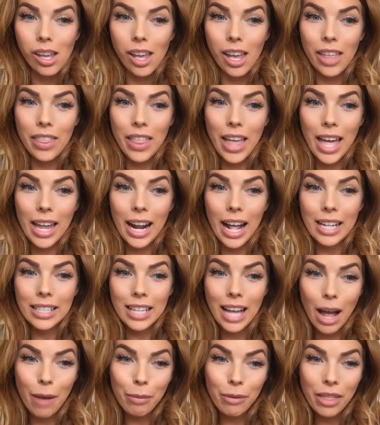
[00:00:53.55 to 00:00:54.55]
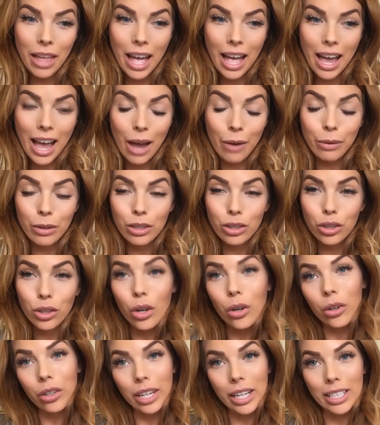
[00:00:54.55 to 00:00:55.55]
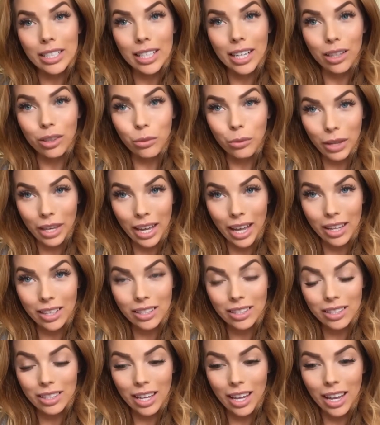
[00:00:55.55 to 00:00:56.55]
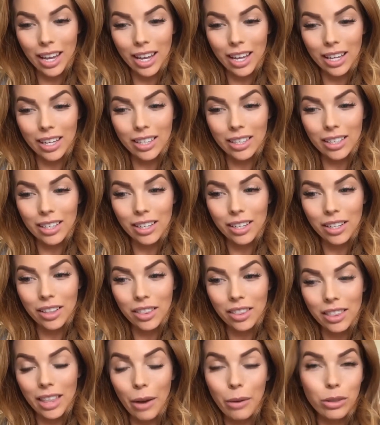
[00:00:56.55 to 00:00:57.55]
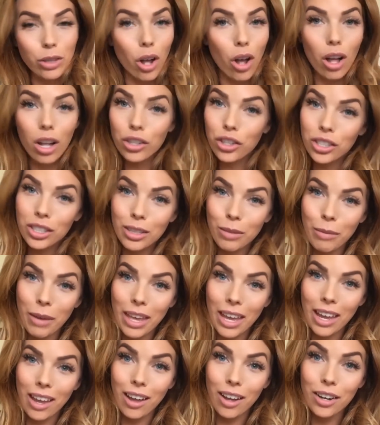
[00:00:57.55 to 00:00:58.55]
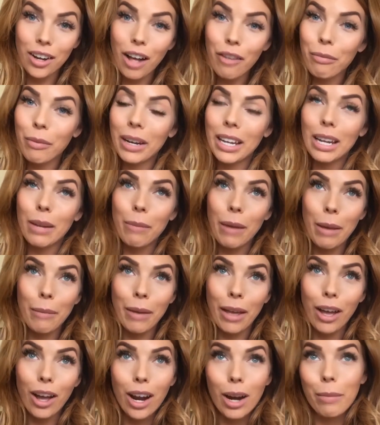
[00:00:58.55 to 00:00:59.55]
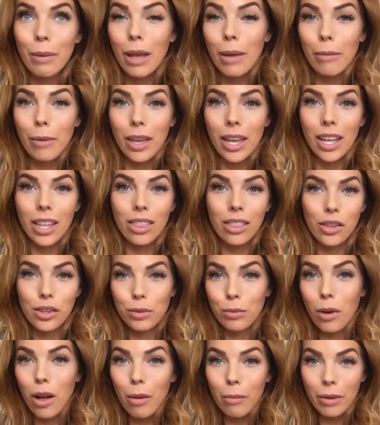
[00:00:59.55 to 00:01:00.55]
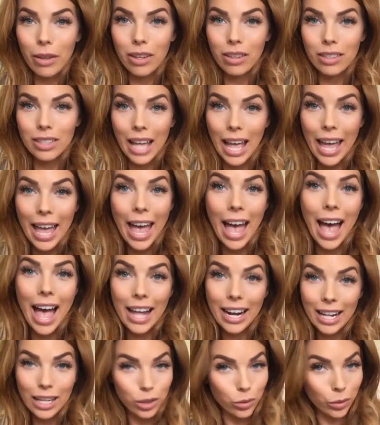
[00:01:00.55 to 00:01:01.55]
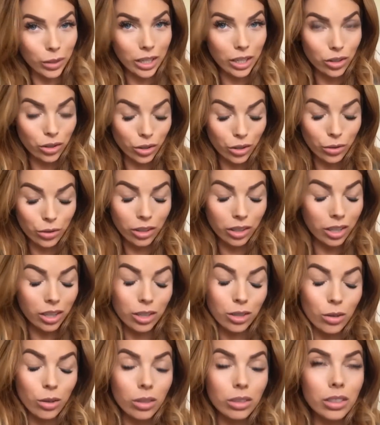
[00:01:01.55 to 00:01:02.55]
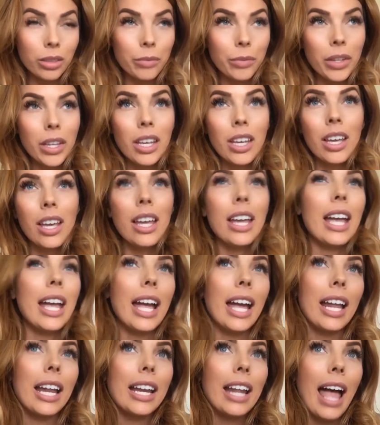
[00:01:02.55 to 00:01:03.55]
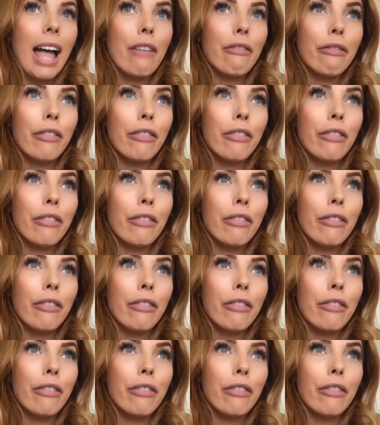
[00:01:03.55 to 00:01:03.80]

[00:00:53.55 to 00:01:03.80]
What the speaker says: then on top of that I was go-go dancing on the weekends, and that was all just to make enough money to pay my car payment and the small bills I had at 20 years old. And at